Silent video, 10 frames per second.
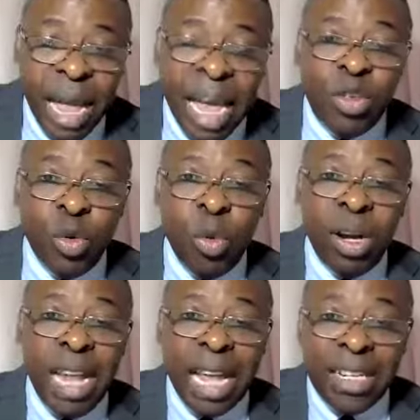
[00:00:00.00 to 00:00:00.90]
and you
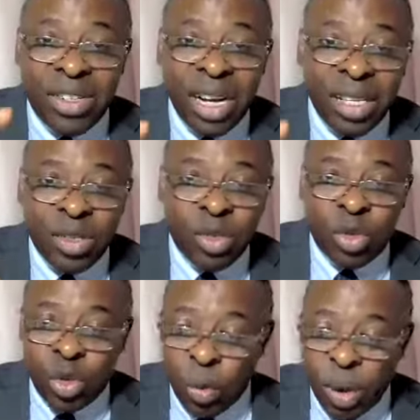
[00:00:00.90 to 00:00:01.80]
want that
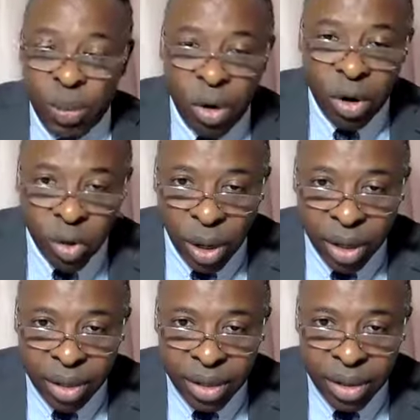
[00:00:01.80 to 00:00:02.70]
train to be
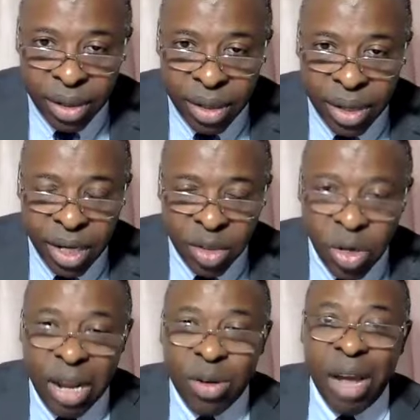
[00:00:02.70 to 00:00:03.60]
punctual so
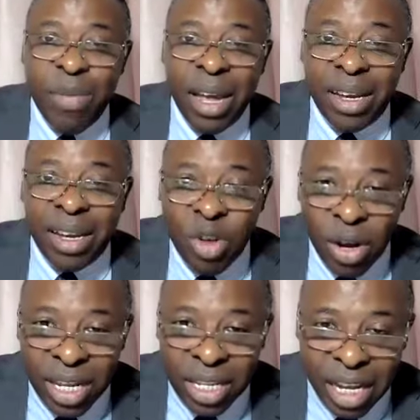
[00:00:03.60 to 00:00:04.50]
that you can make
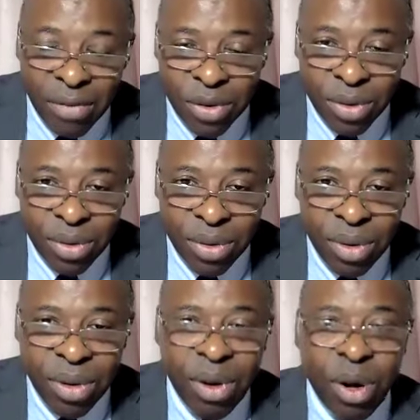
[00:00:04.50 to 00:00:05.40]
your interview.
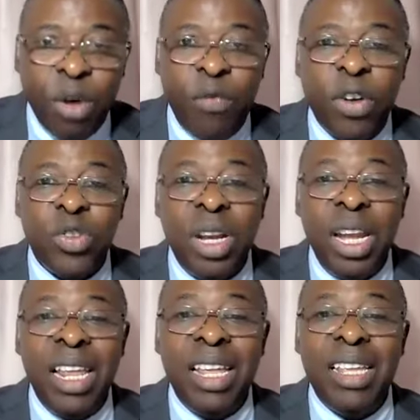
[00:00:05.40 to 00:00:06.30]

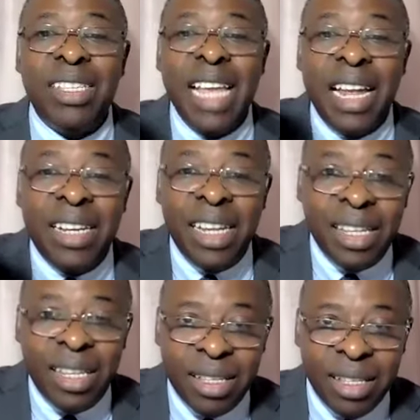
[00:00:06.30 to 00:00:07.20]
Unfortunately, it's that
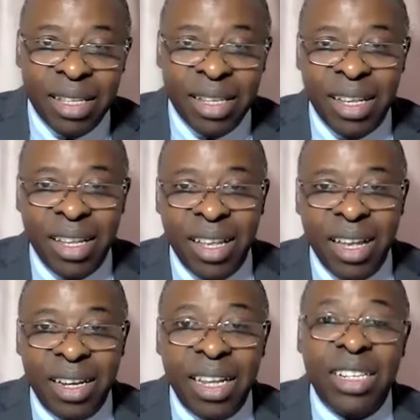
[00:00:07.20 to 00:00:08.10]
day.
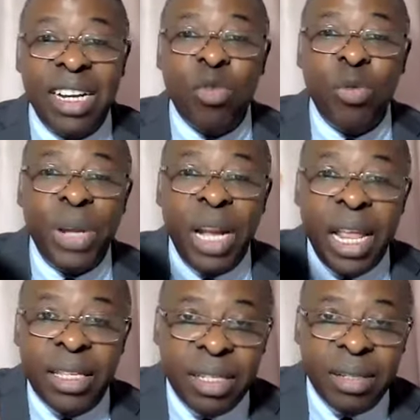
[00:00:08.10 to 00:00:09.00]
The train will be
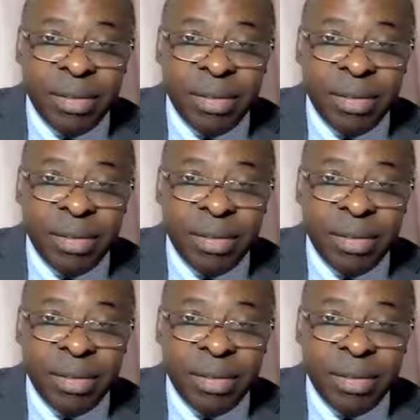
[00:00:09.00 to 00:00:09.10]
late.